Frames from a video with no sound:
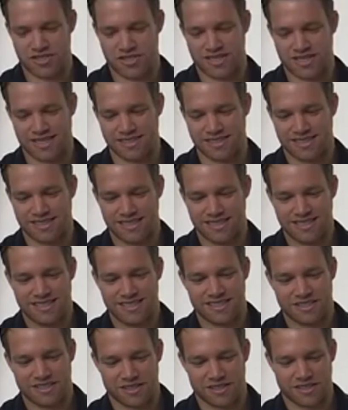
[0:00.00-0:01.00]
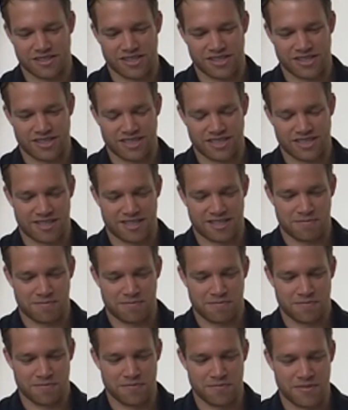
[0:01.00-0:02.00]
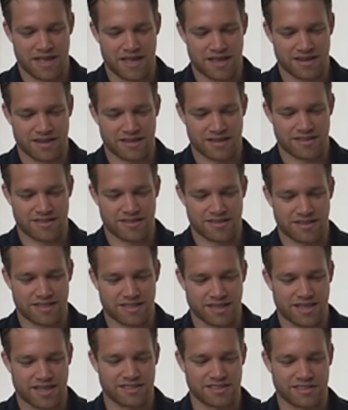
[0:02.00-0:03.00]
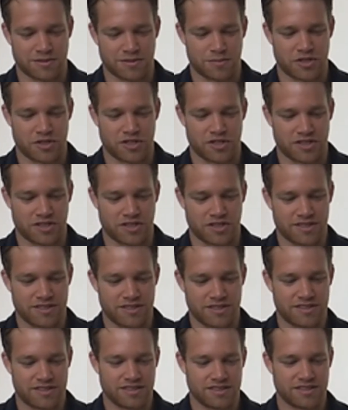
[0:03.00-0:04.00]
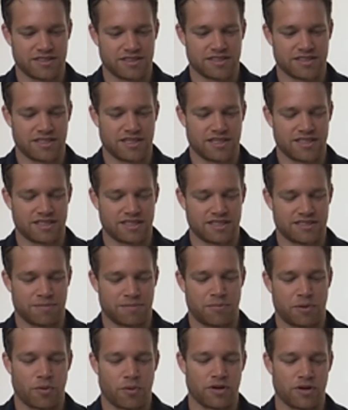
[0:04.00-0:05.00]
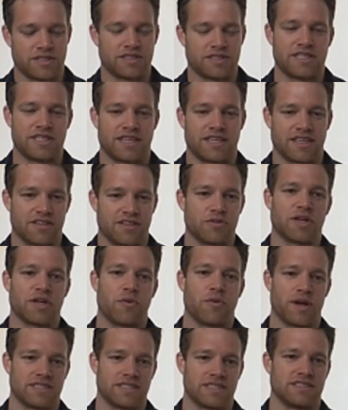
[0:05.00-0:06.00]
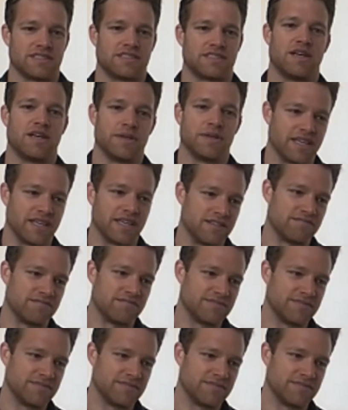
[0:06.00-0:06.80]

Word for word: that there um, yeah, a, a customer support ticket request is coming in.